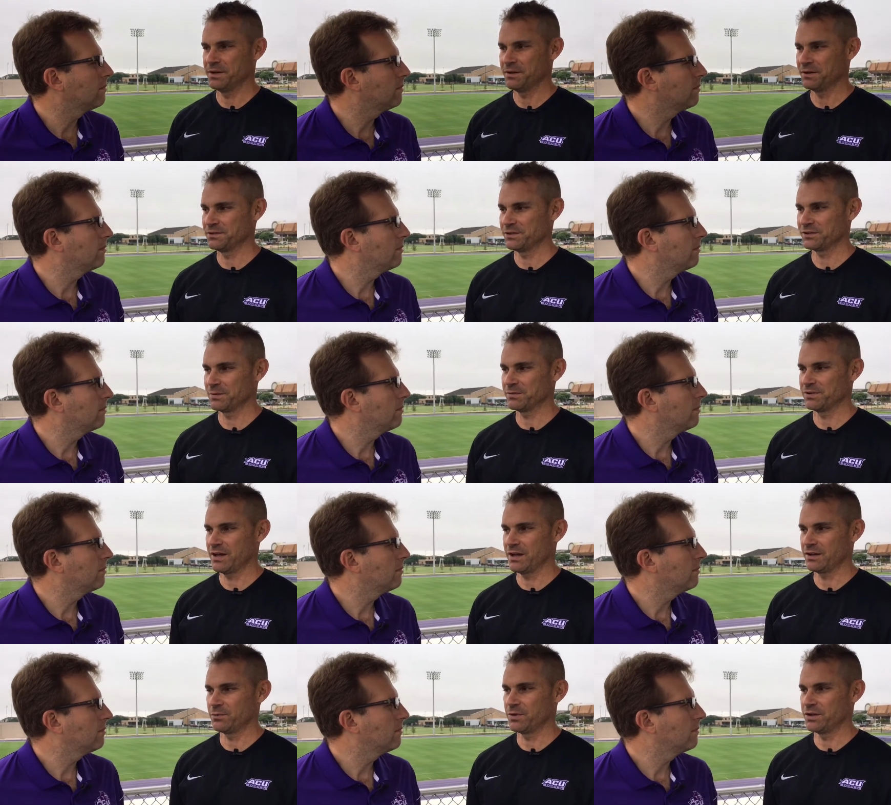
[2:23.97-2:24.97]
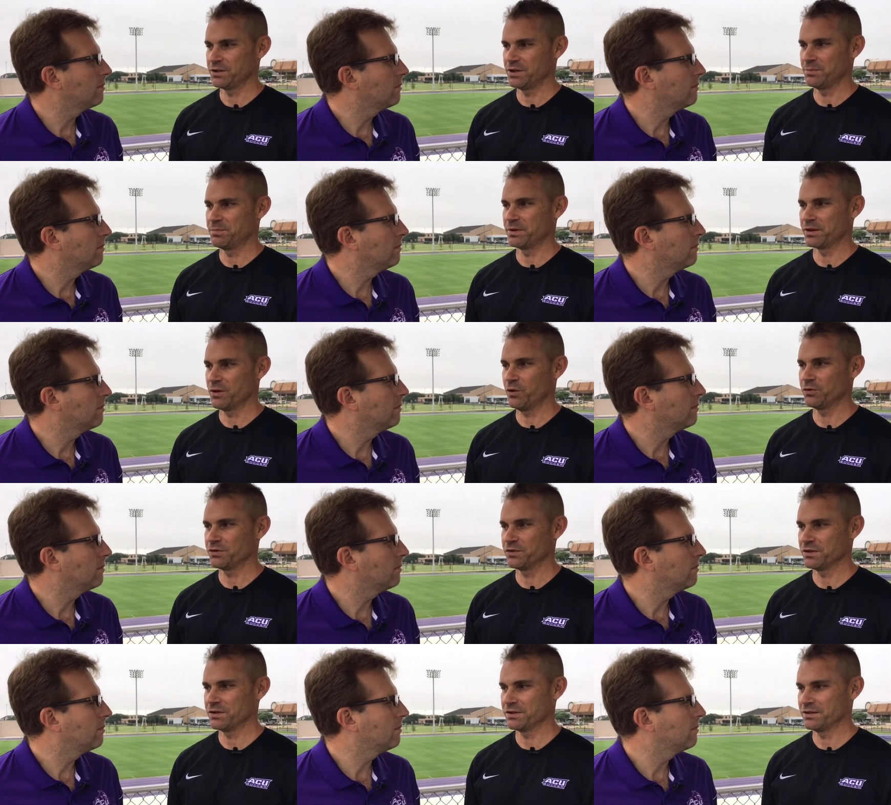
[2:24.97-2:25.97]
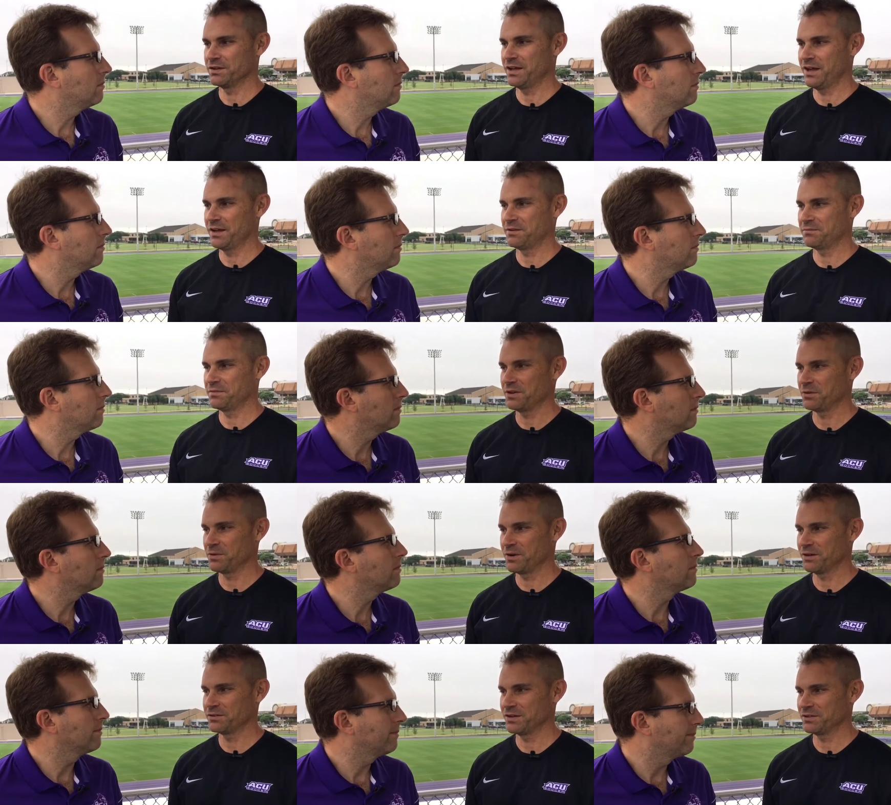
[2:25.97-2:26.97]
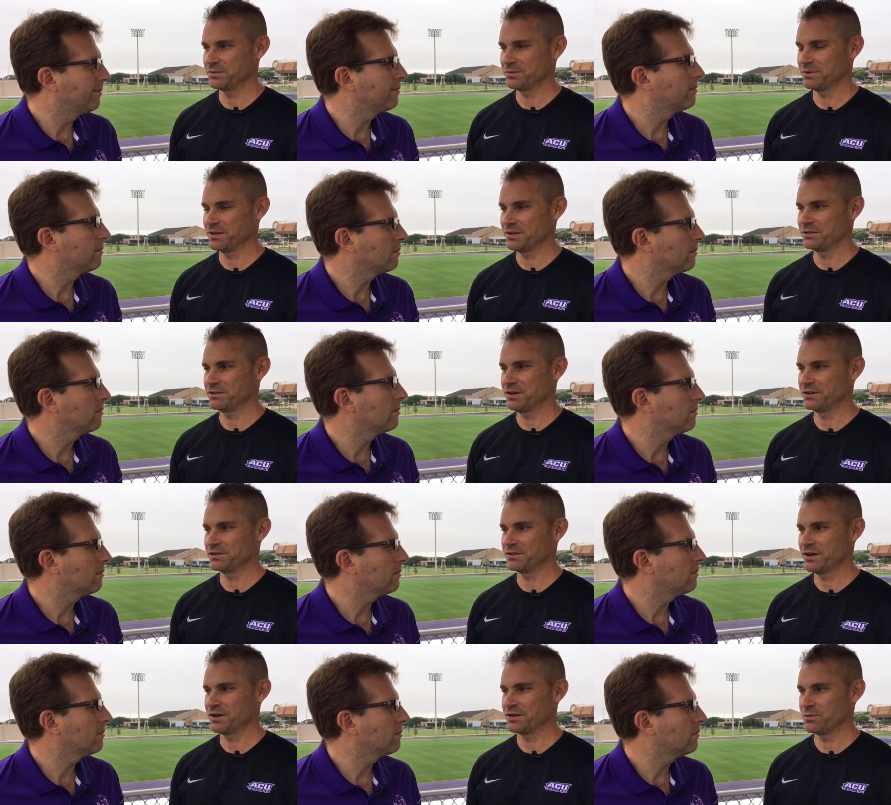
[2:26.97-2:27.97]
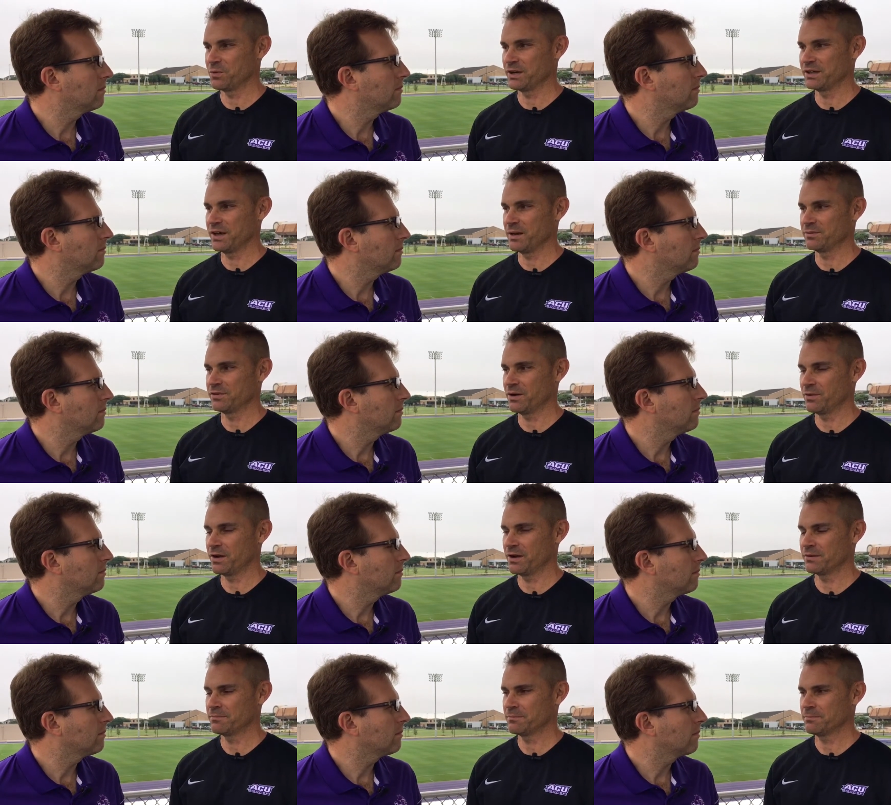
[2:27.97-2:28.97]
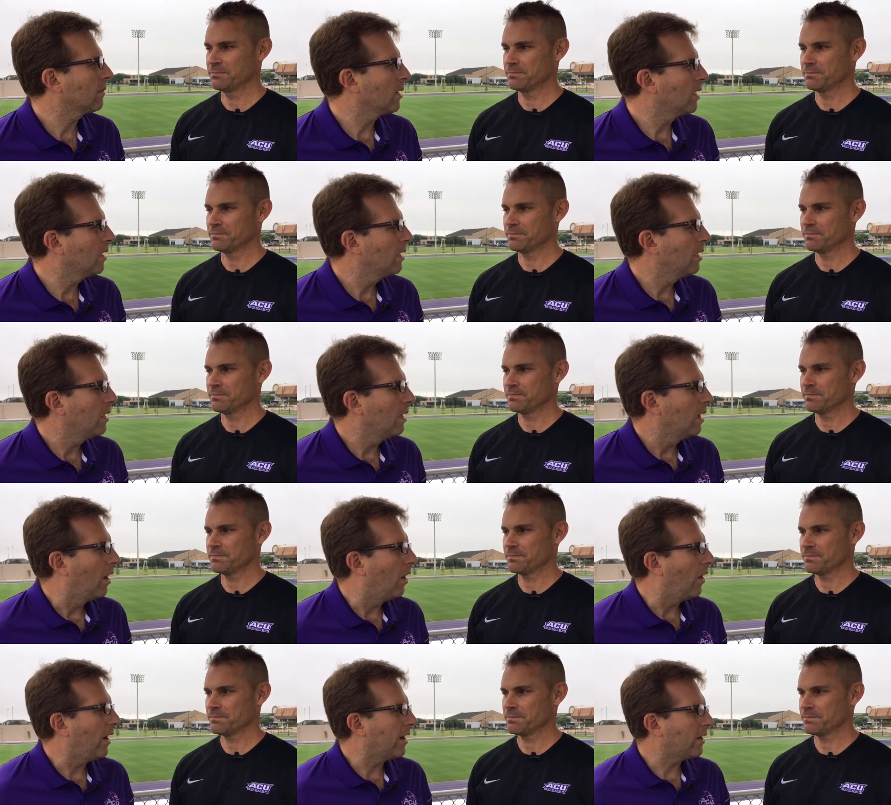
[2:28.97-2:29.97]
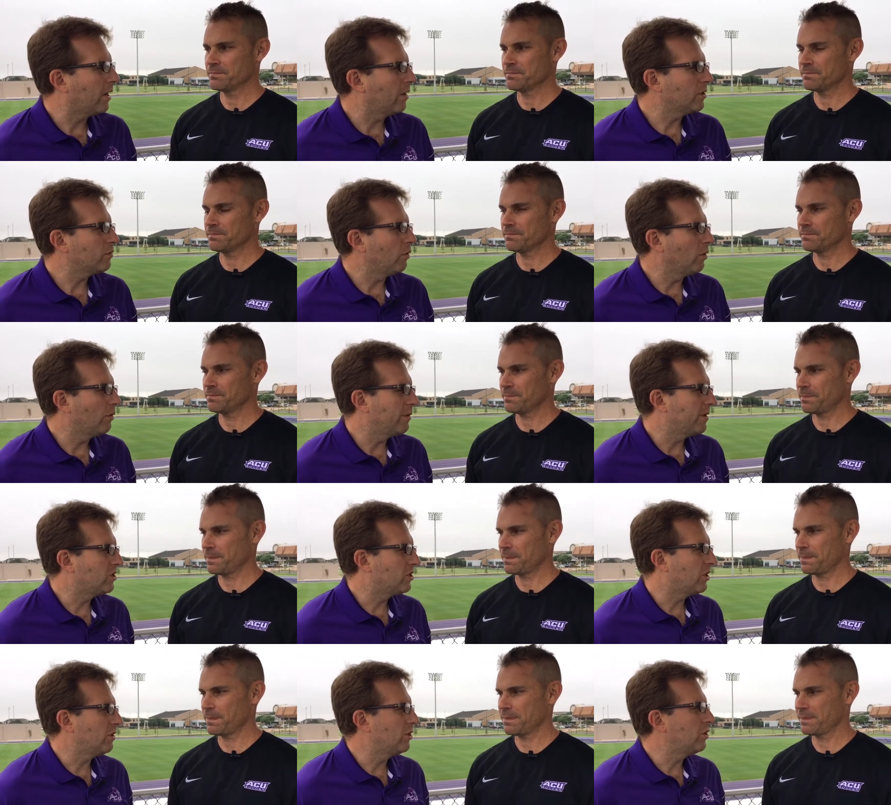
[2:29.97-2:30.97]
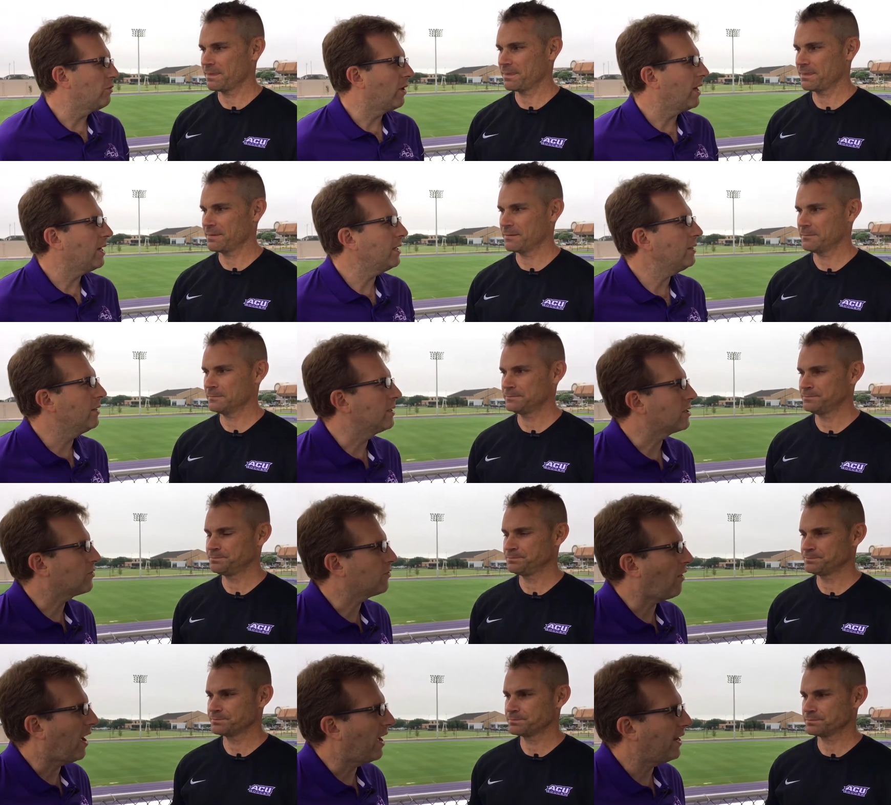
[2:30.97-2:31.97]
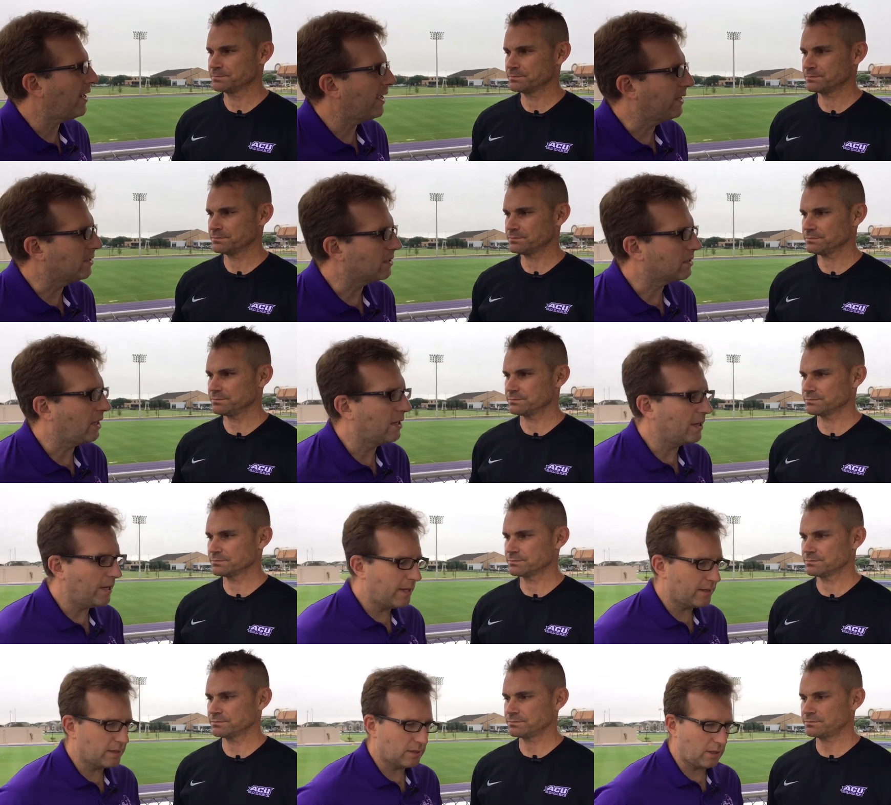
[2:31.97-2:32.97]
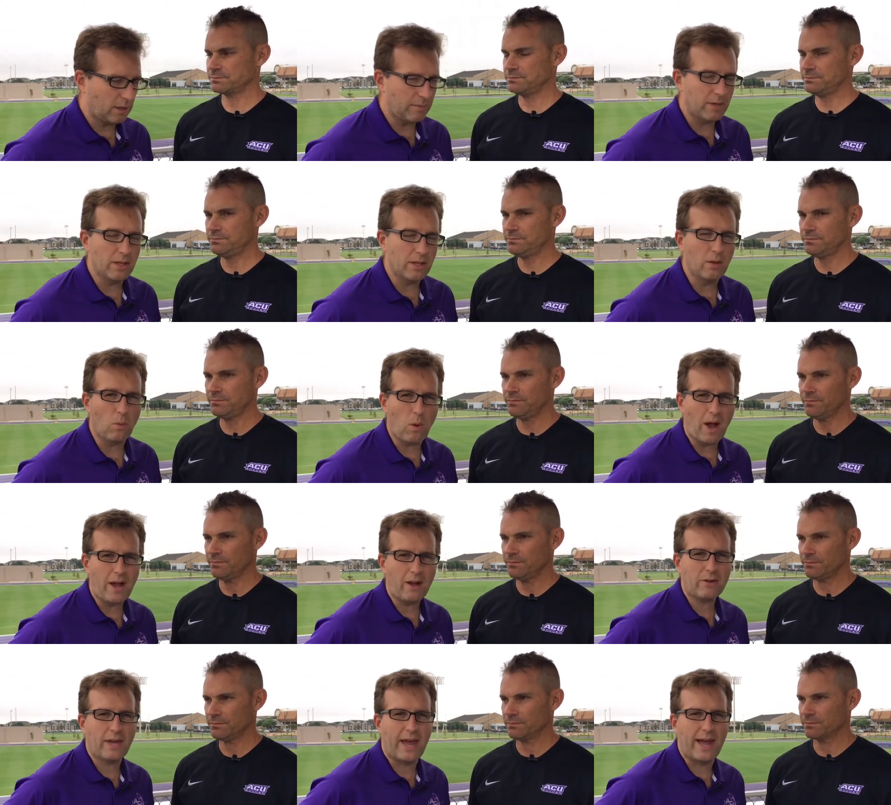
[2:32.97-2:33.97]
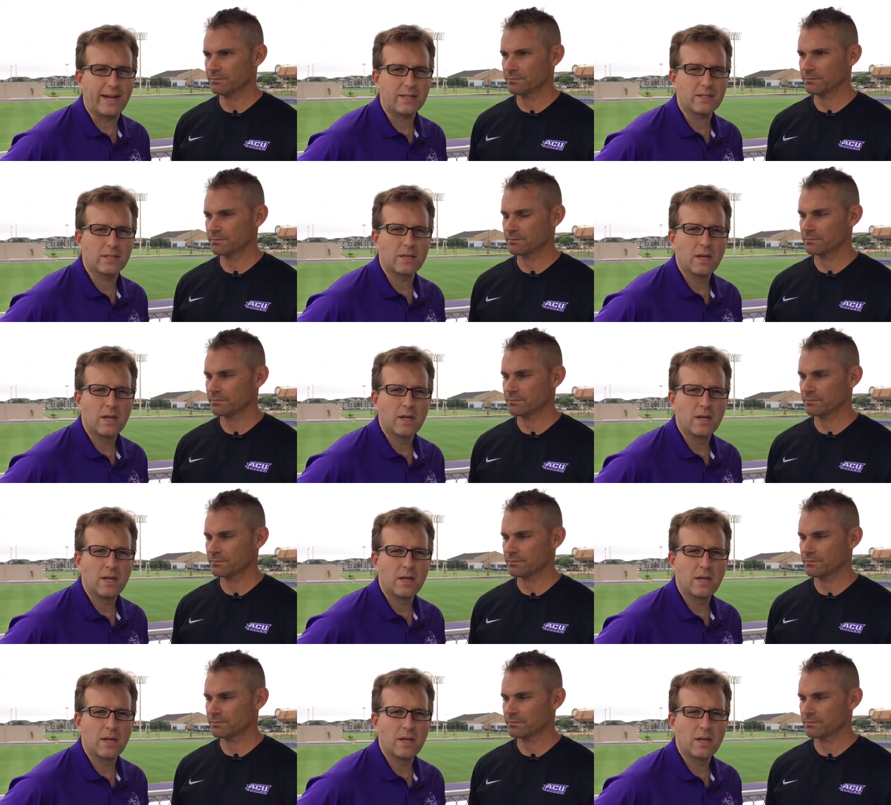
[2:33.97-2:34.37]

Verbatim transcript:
Speaker 1: it just comes down to whether you put goals in the net. Otherwise, that's it's hard it's hard to win games that way. All right,
Speaker 2: Coach, we'll be cheering you on this Friday and Sunday. It's going to be the Wildcats